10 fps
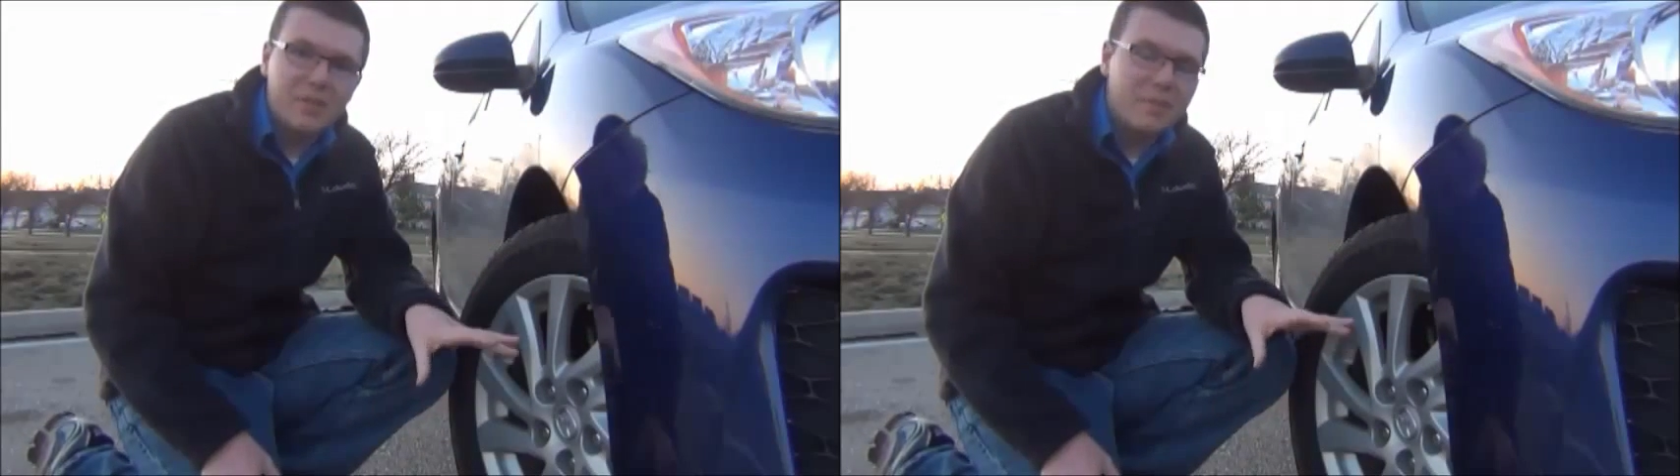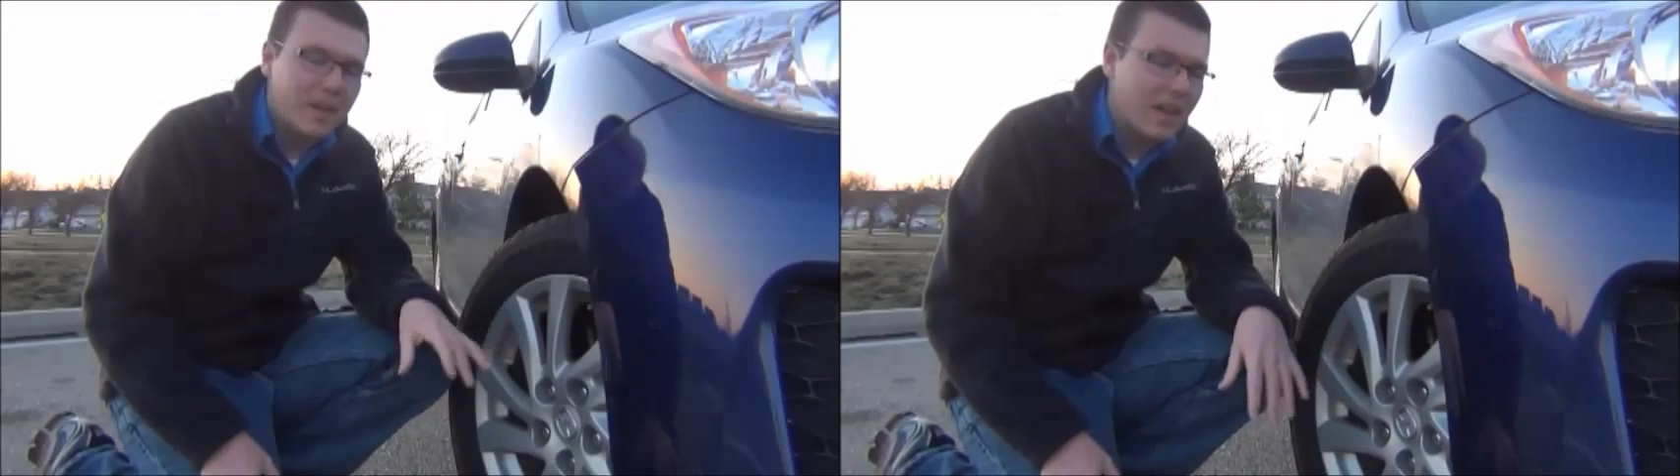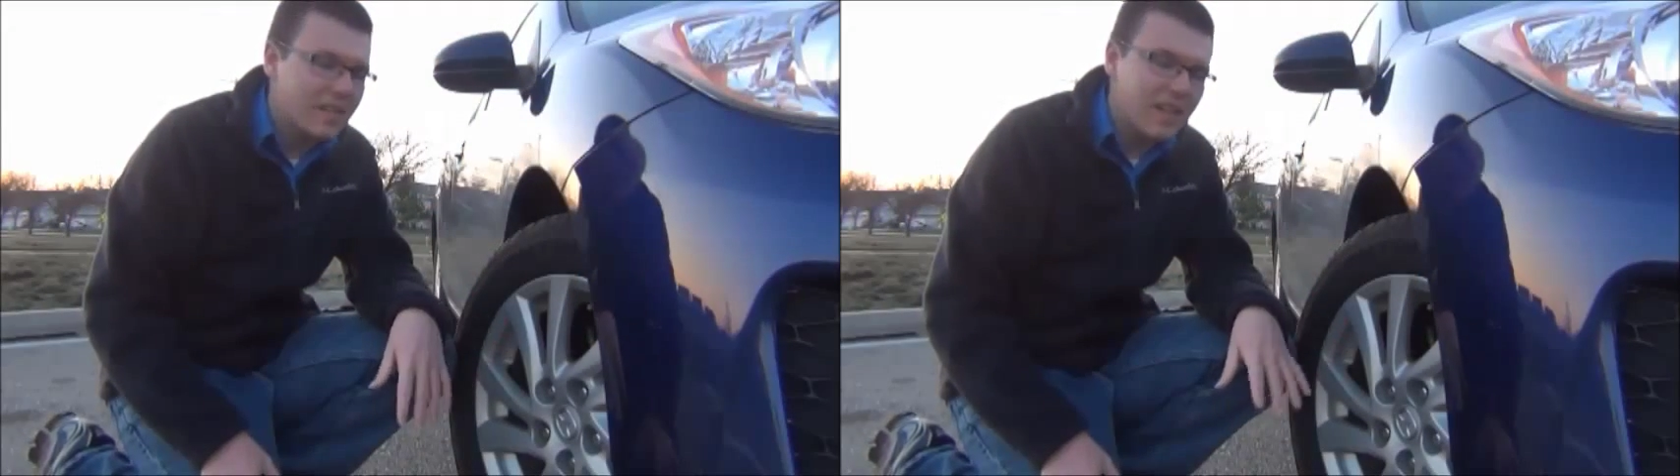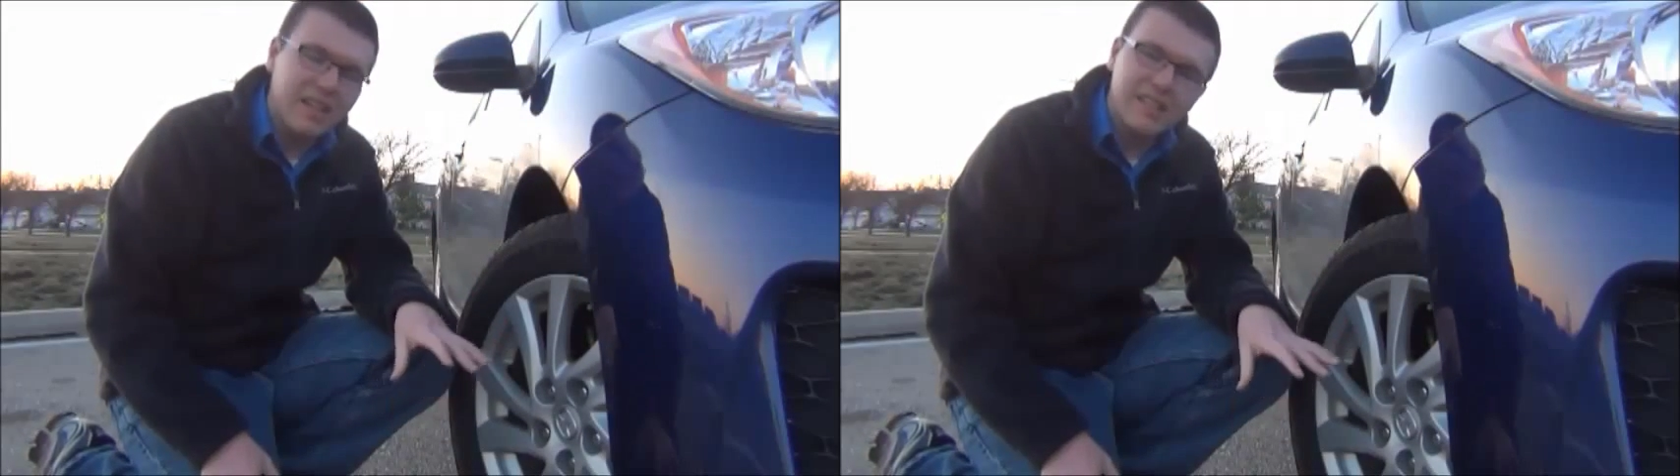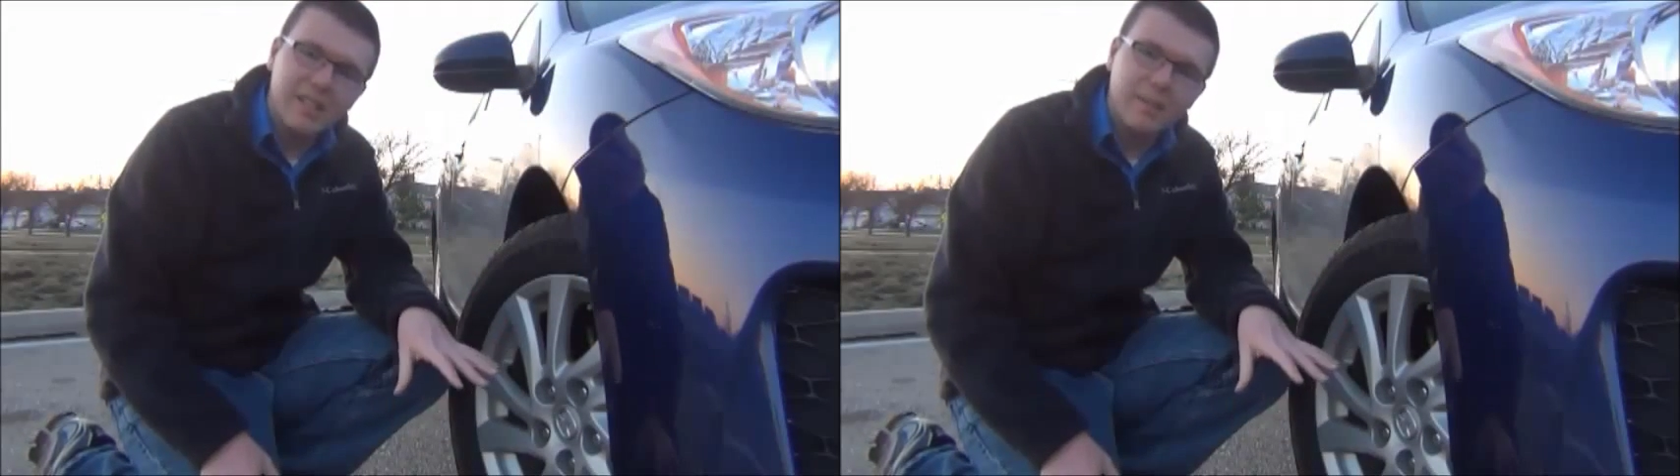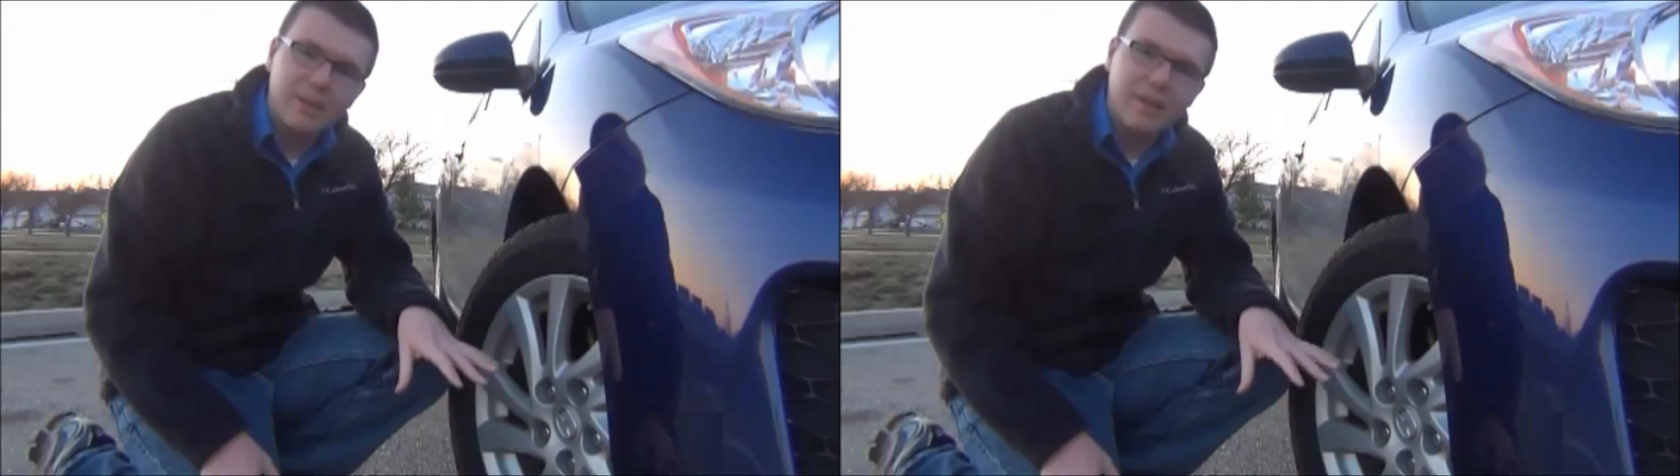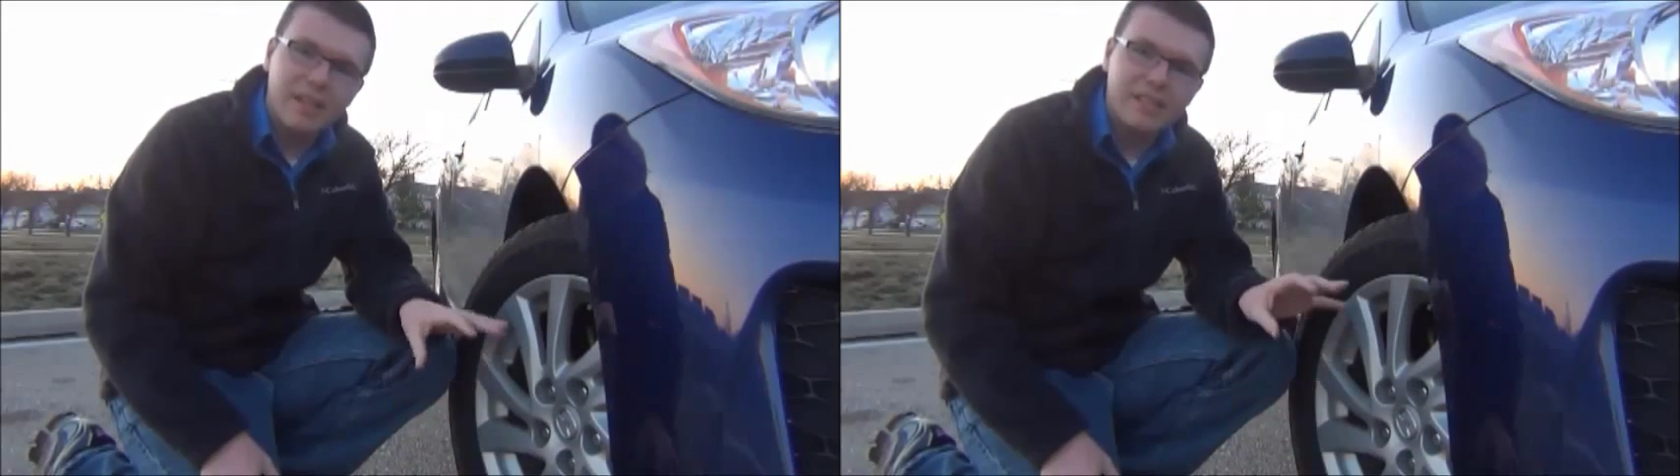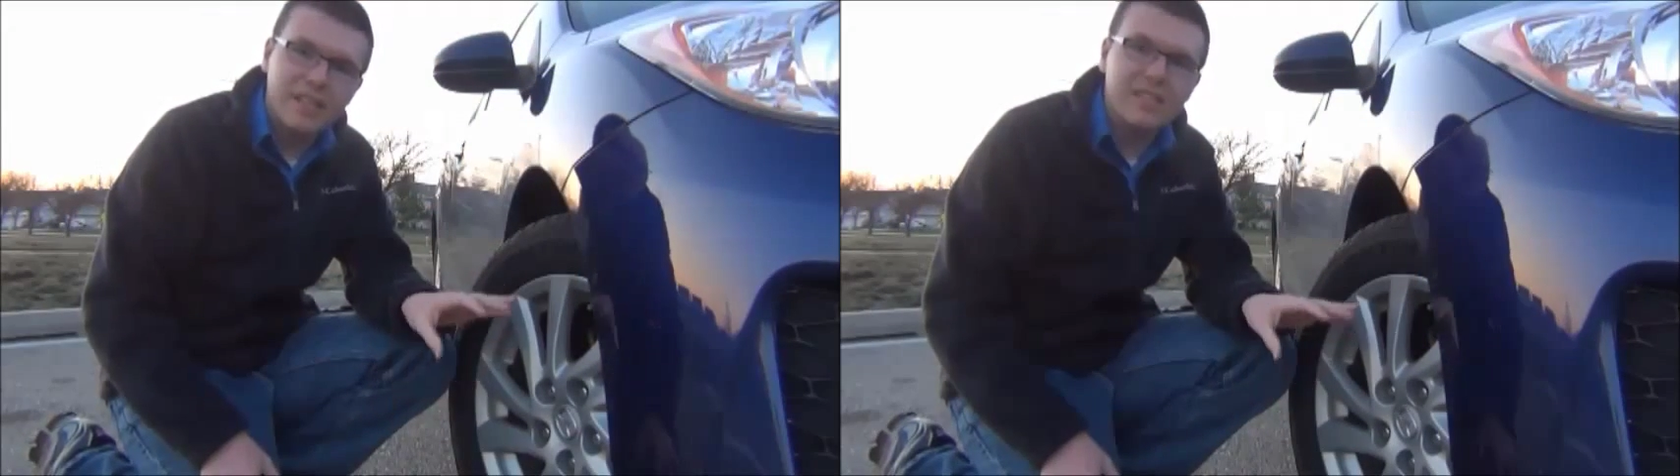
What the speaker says: ExtremeContact DWS